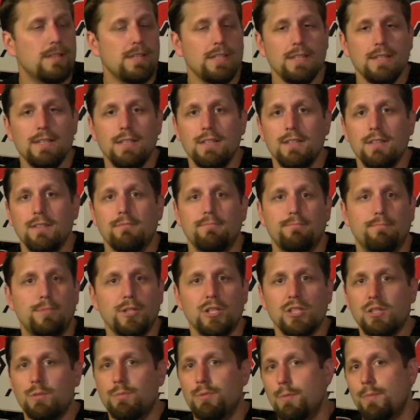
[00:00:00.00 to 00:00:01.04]
The
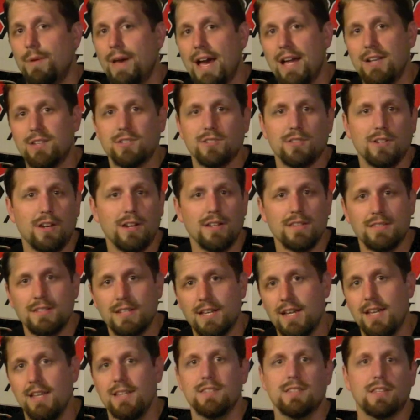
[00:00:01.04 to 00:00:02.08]
ability to put patches on is
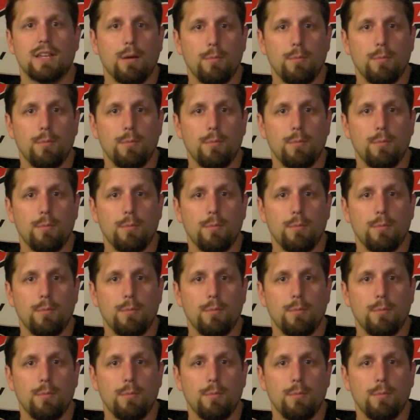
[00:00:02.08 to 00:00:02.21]
nice.